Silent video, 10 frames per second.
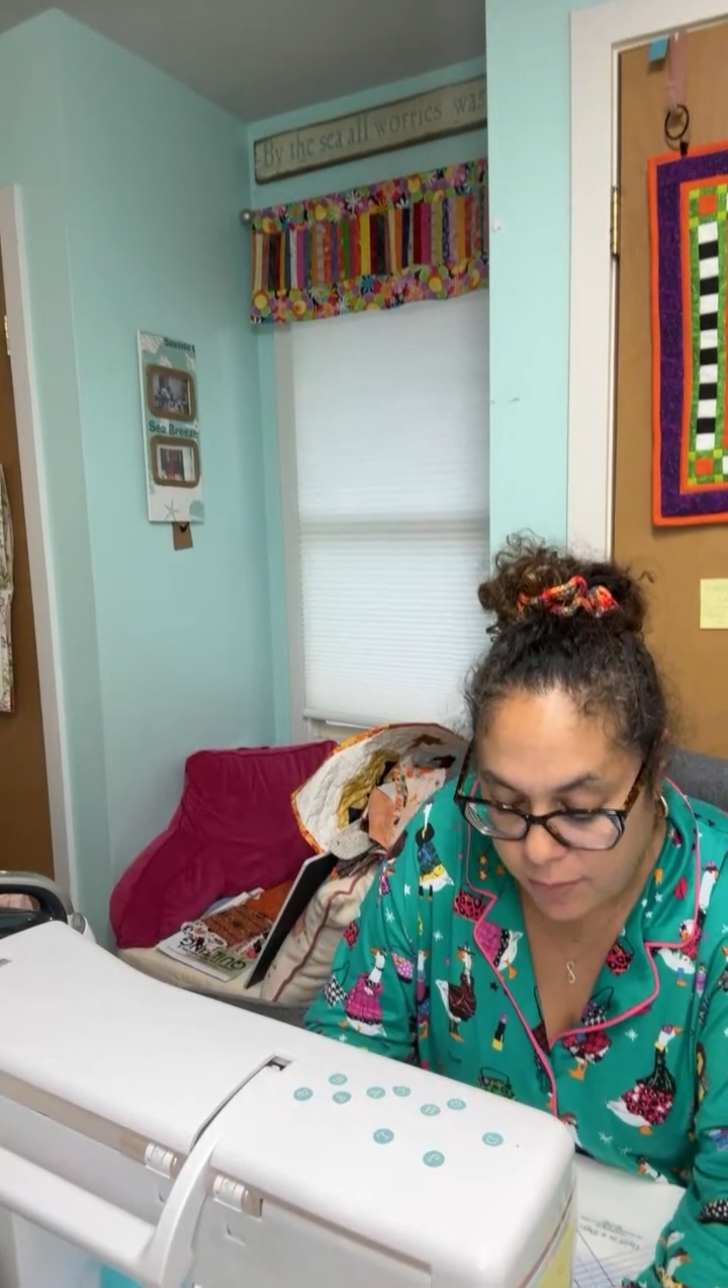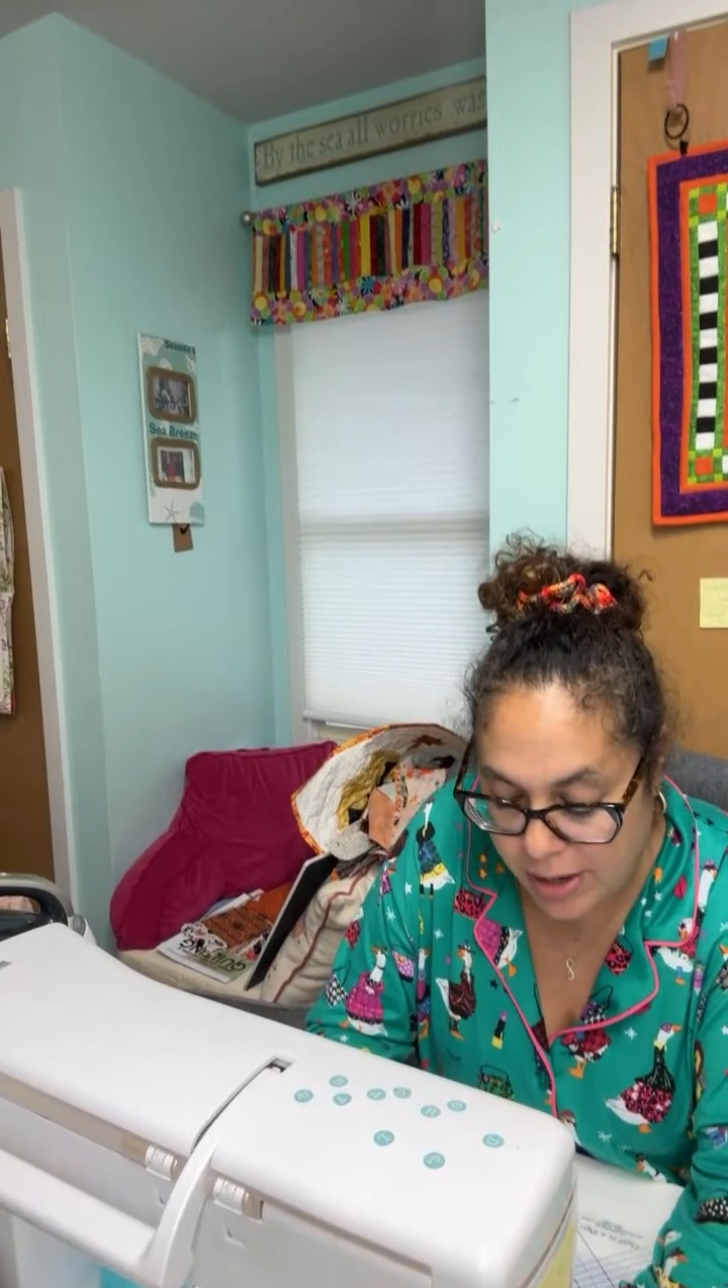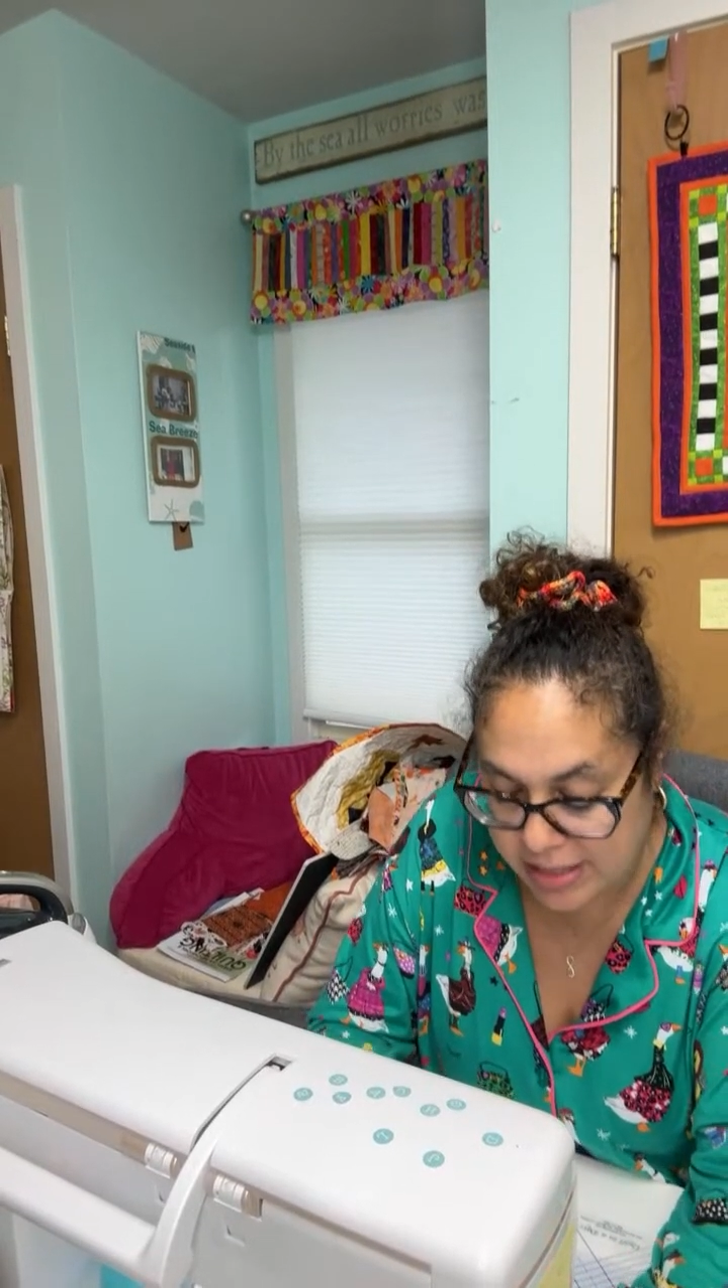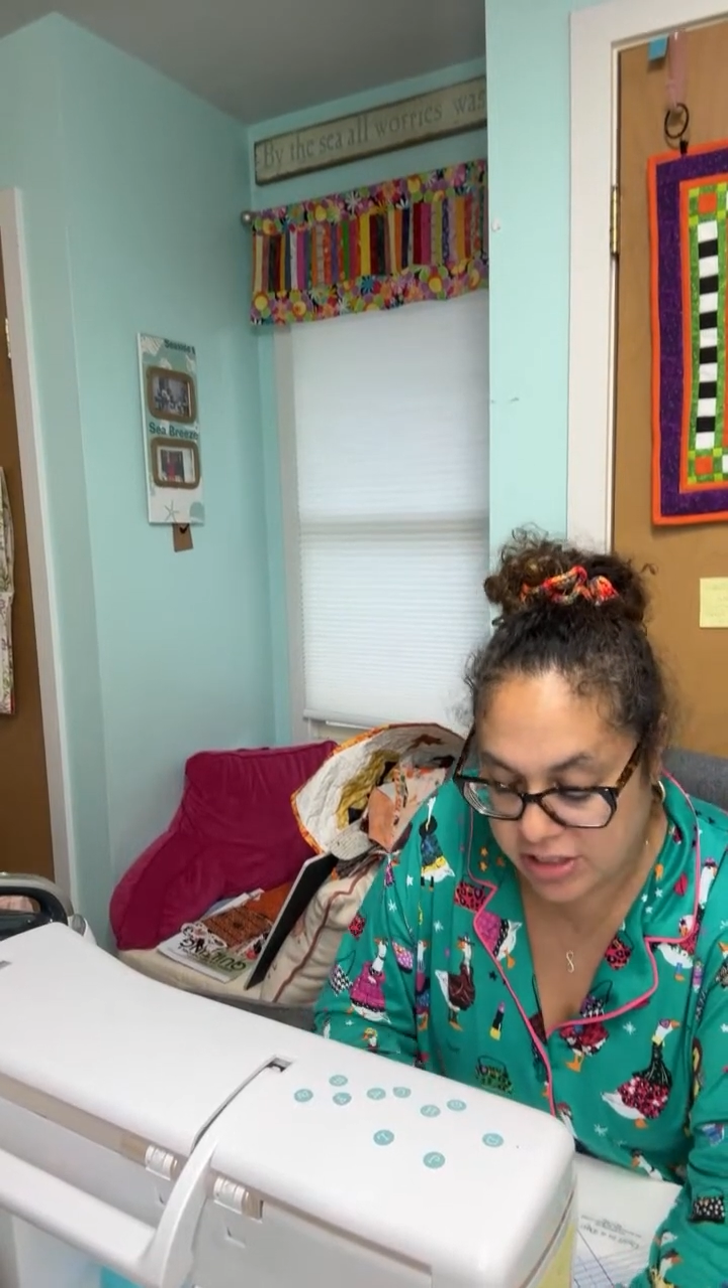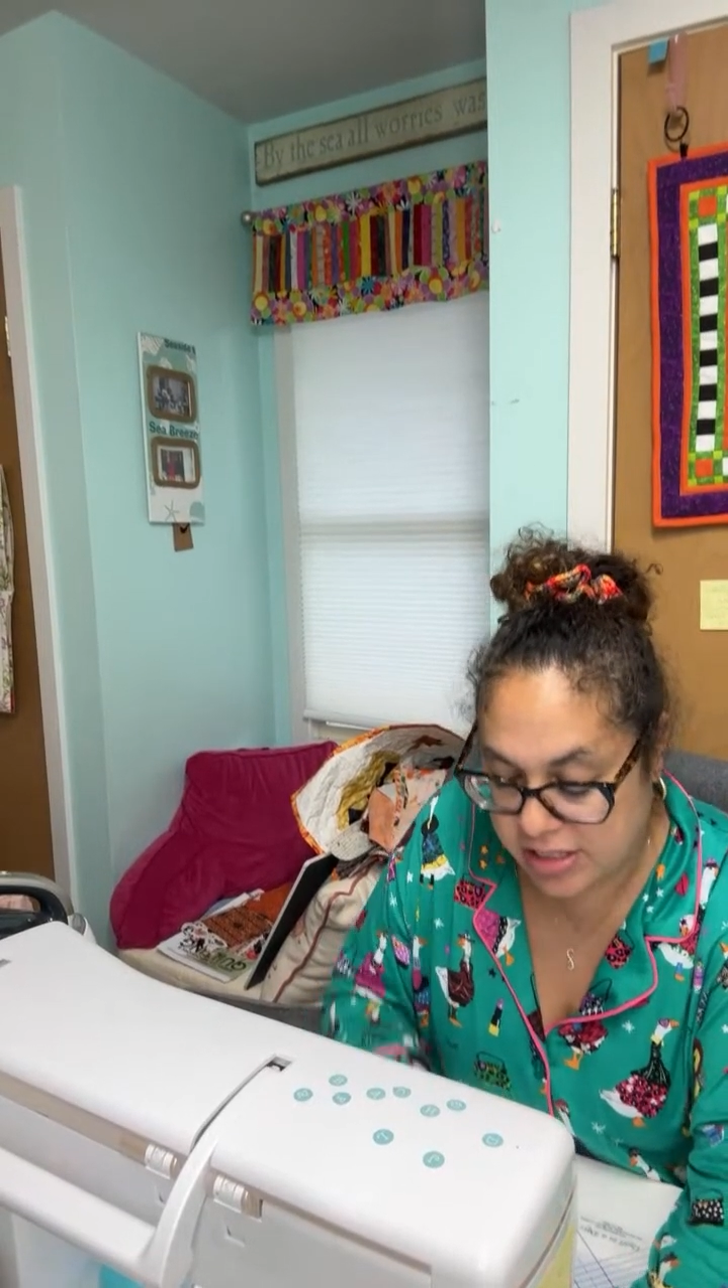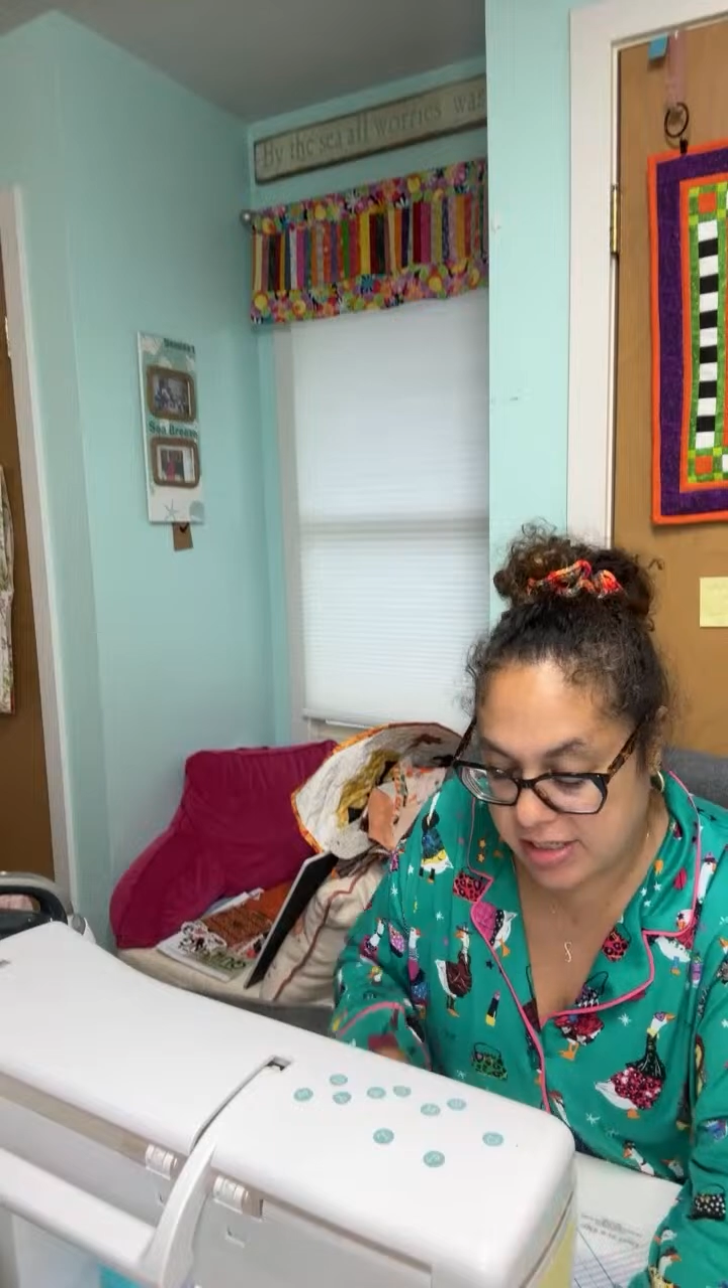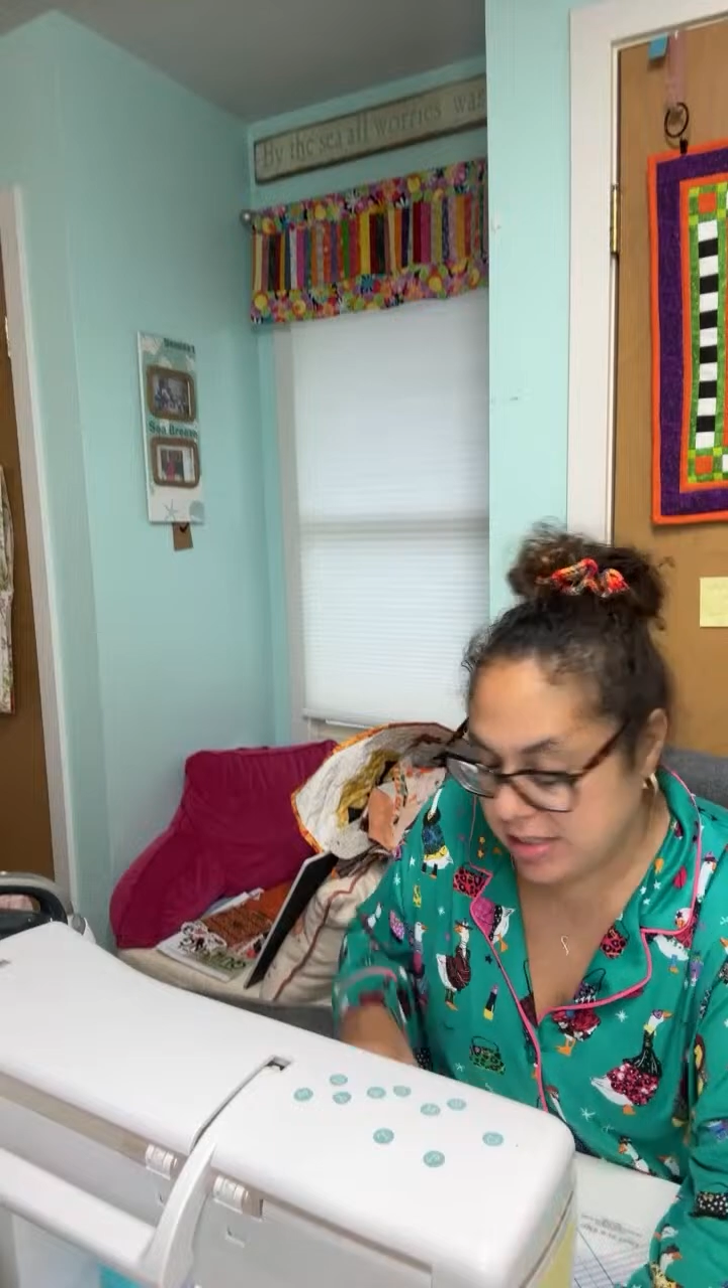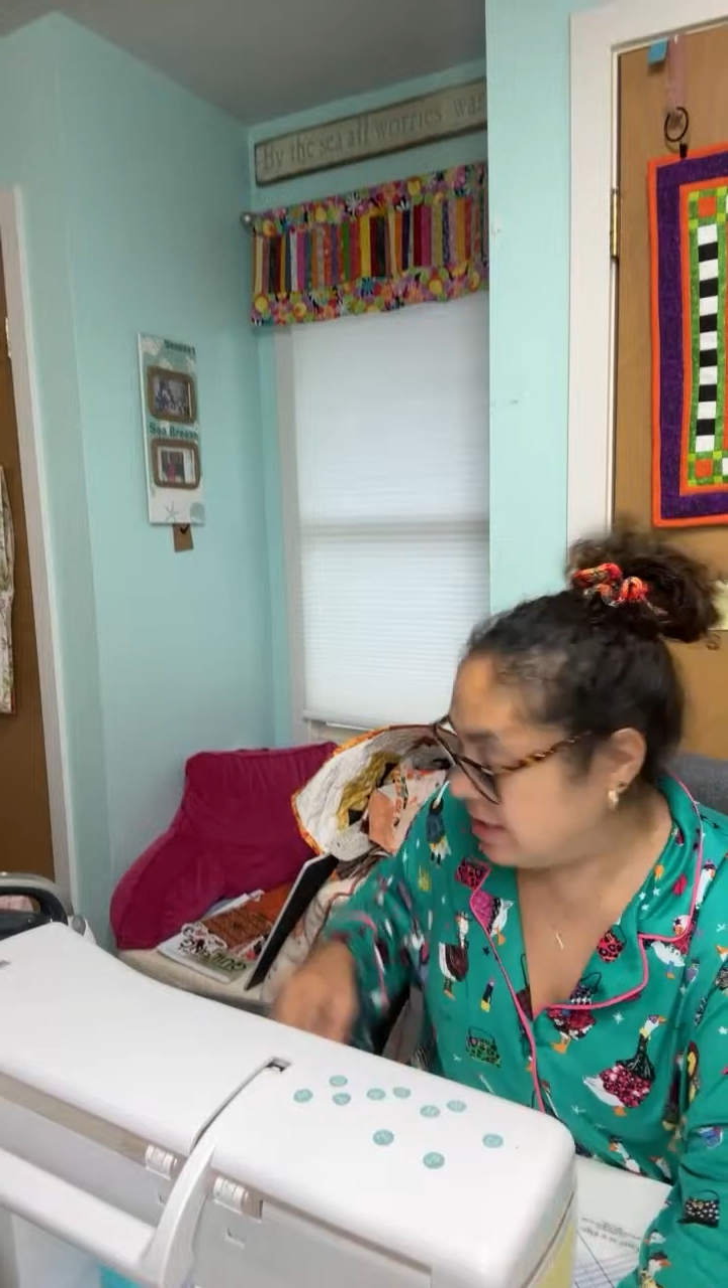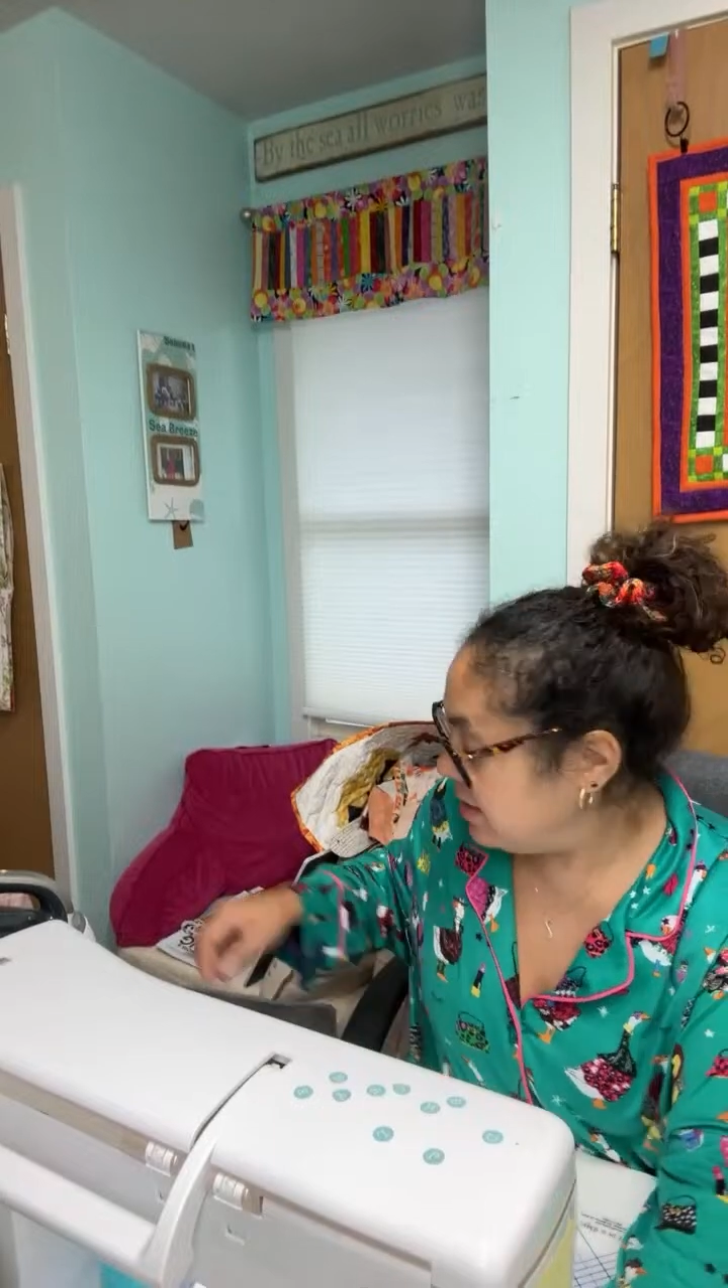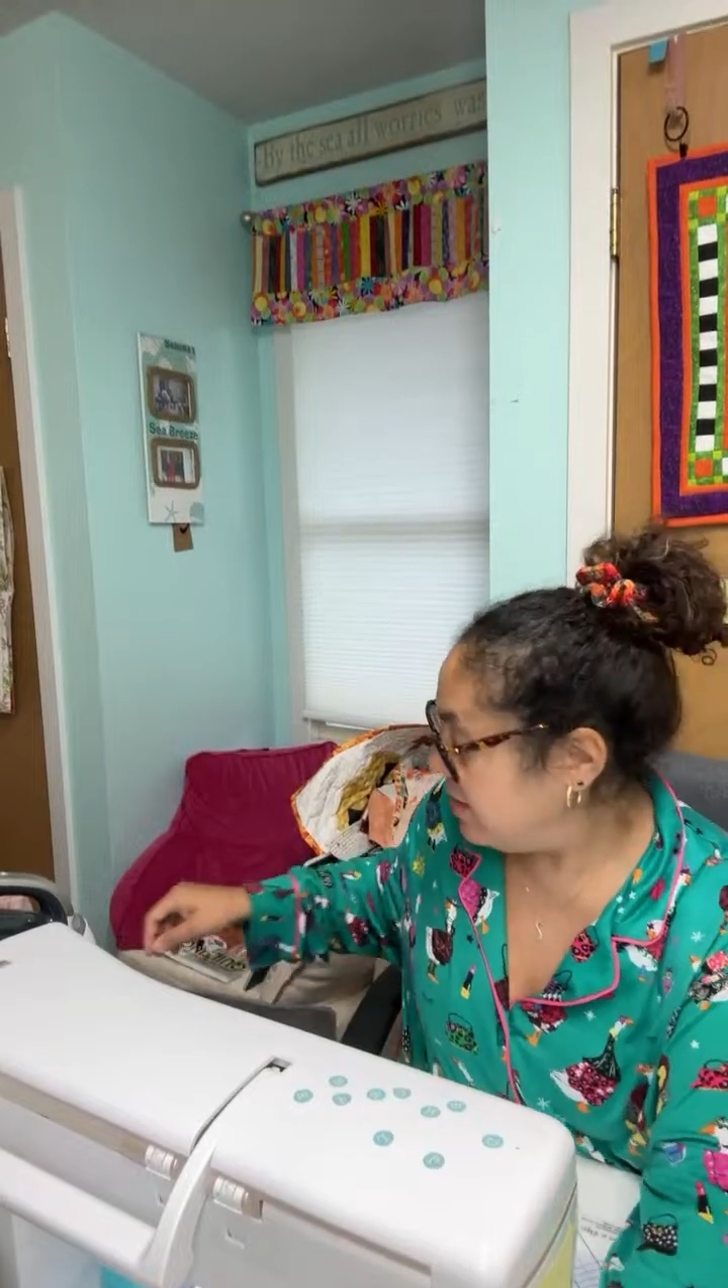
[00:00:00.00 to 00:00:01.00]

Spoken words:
wedges